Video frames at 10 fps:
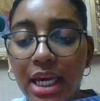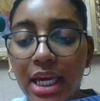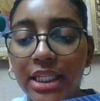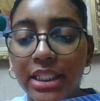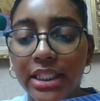
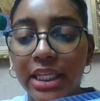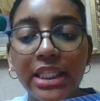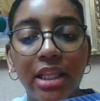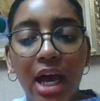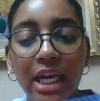In
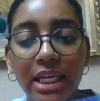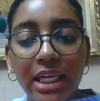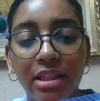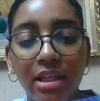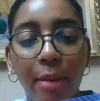lid lock,
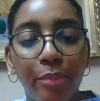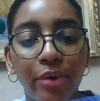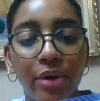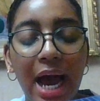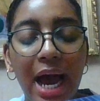the
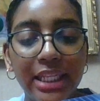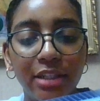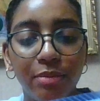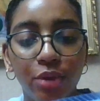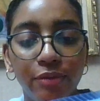upper
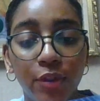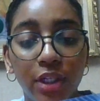eyelid moves